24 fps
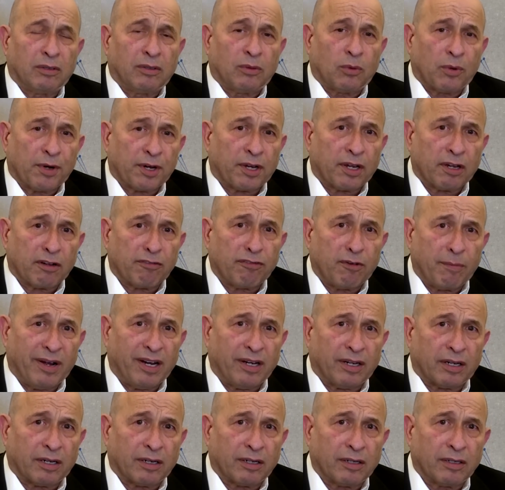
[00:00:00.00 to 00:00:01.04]
working for
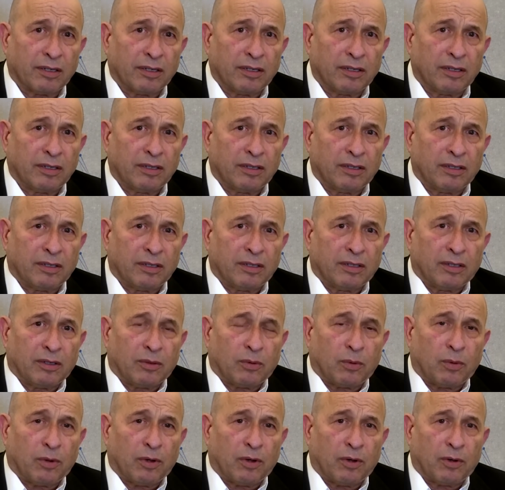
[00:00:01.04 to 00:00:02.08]
money.
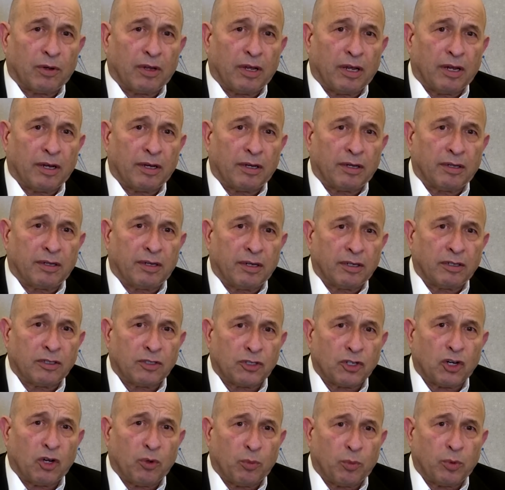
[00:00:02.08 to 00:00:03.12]
and their
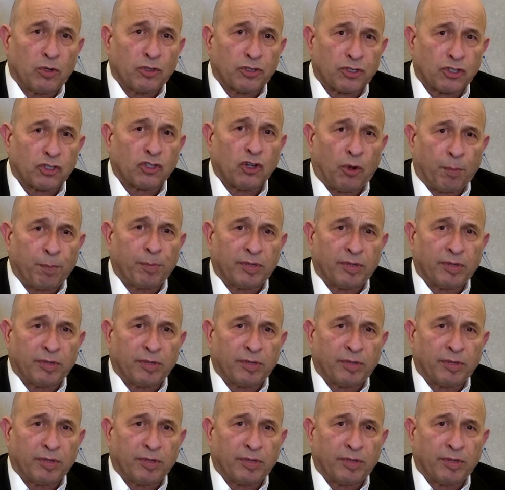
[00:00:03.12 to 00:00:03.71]
job will stop